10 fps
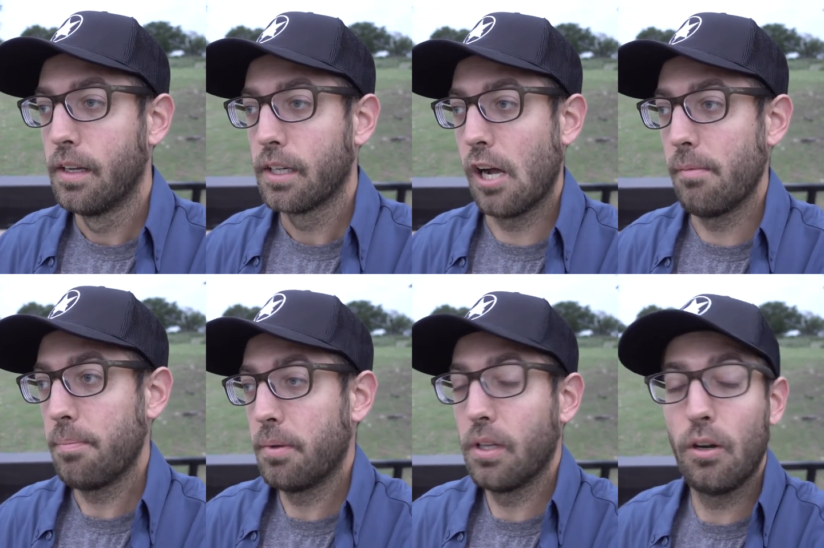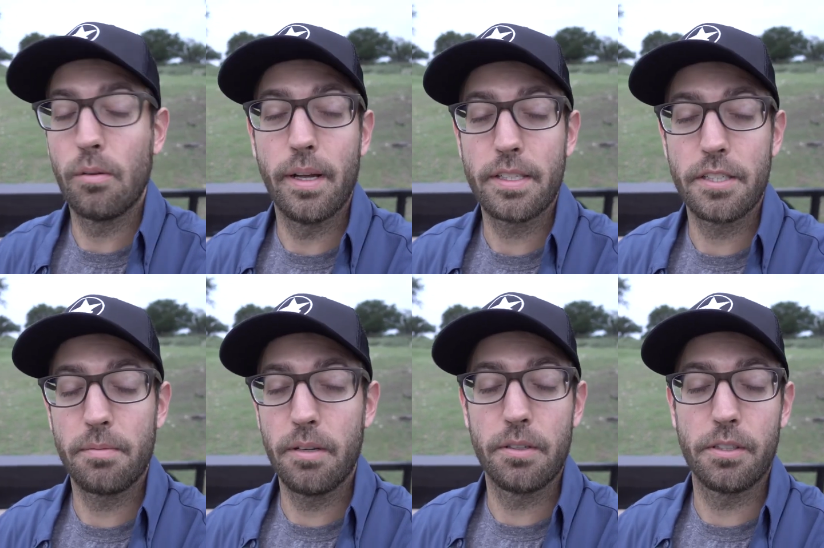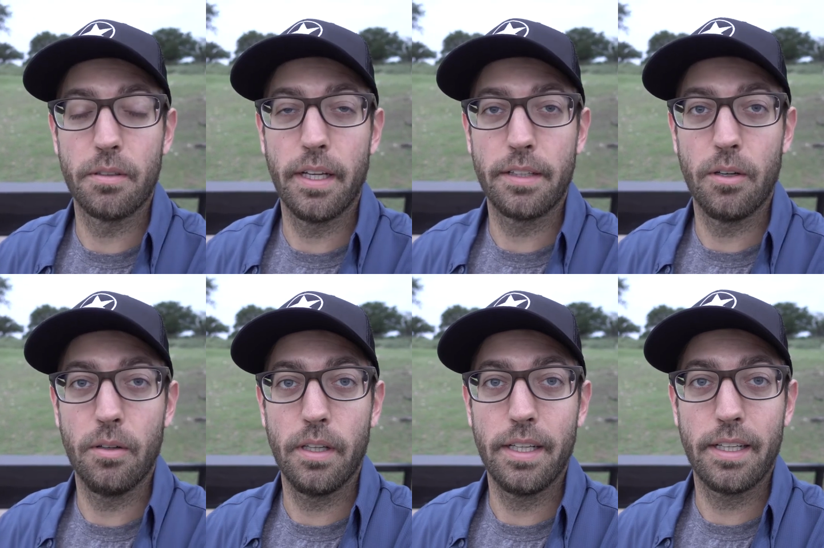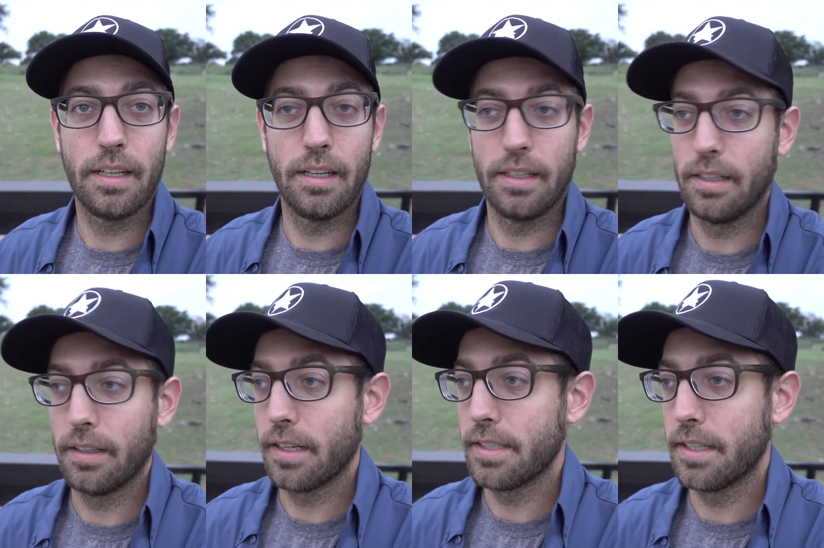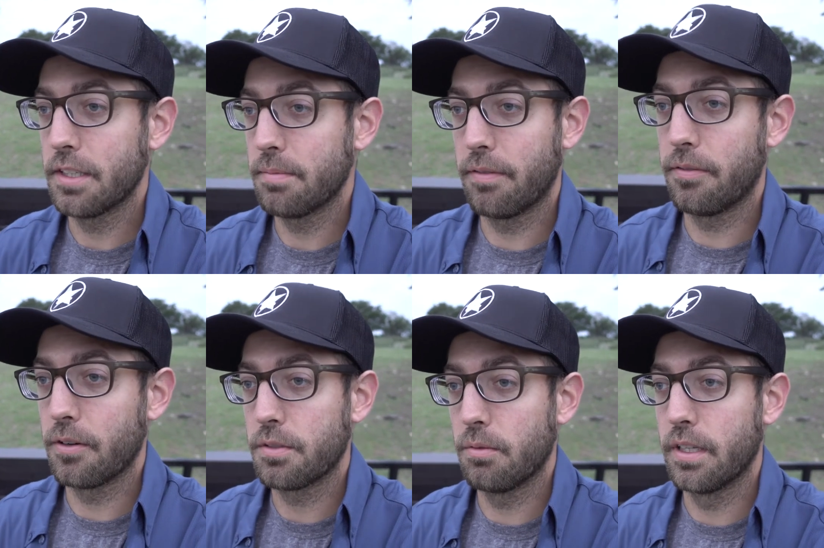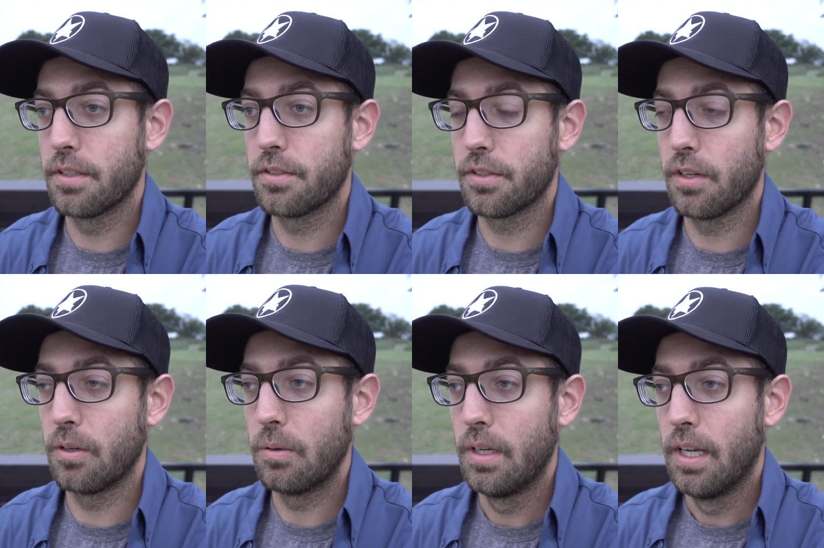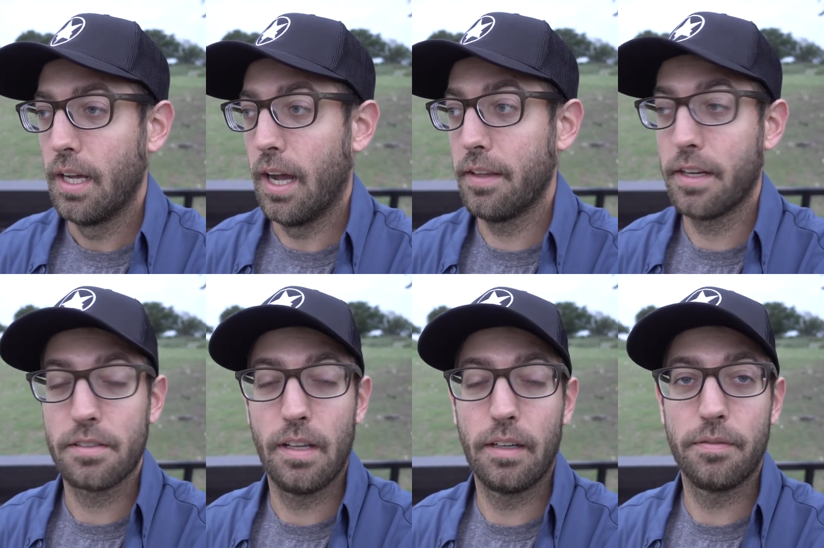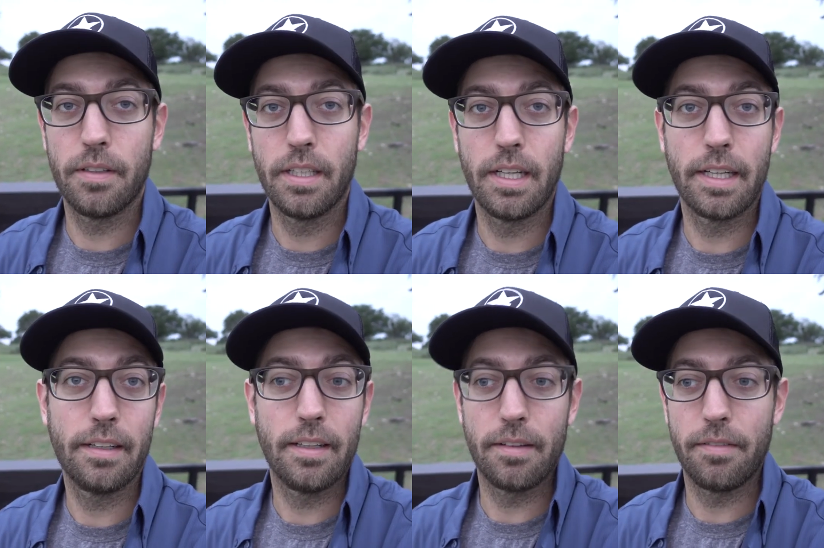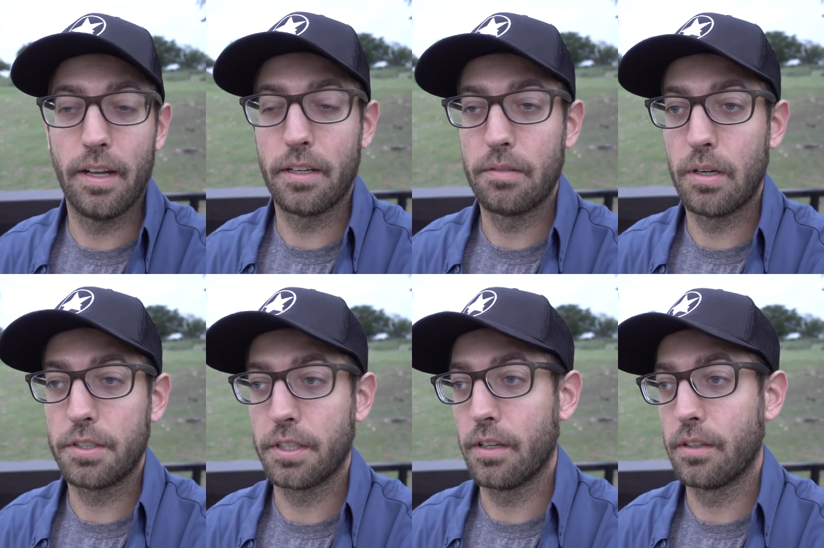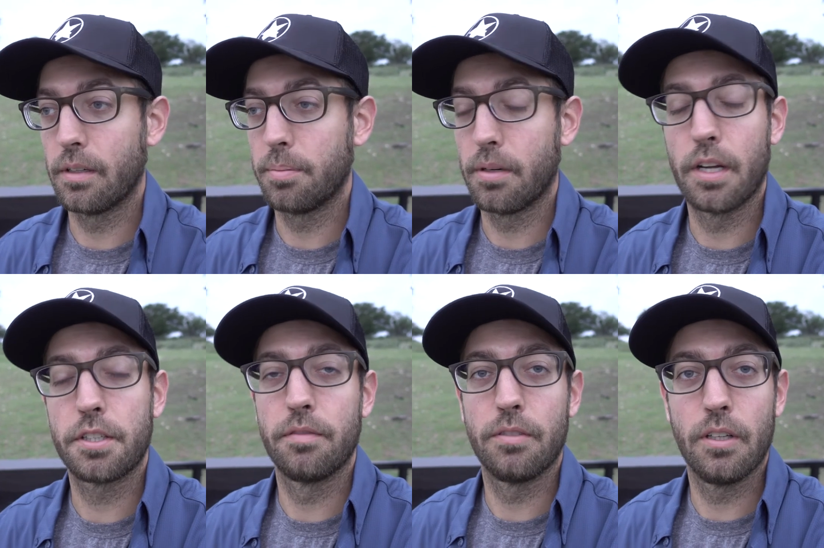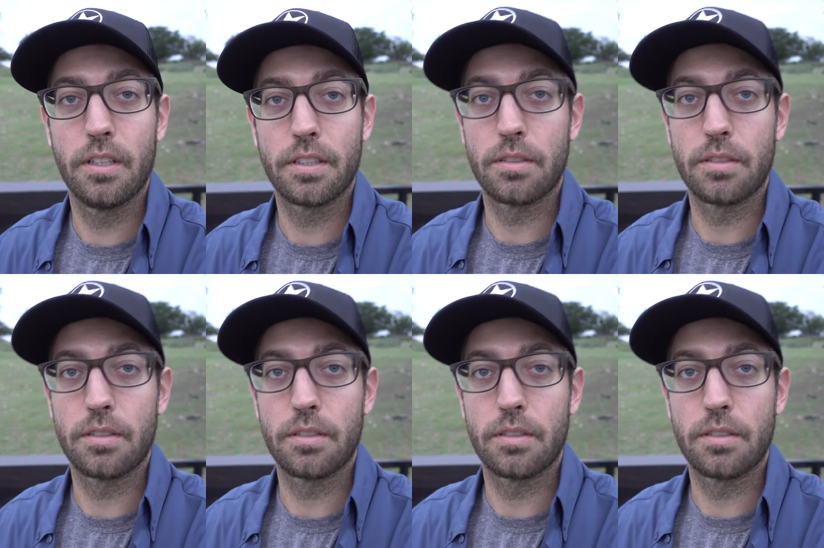Comment below or message me what you like, don't like. Like I said, this is my first one, so I think it's a lot of fun. I get a lot of value of watching other production vlogs.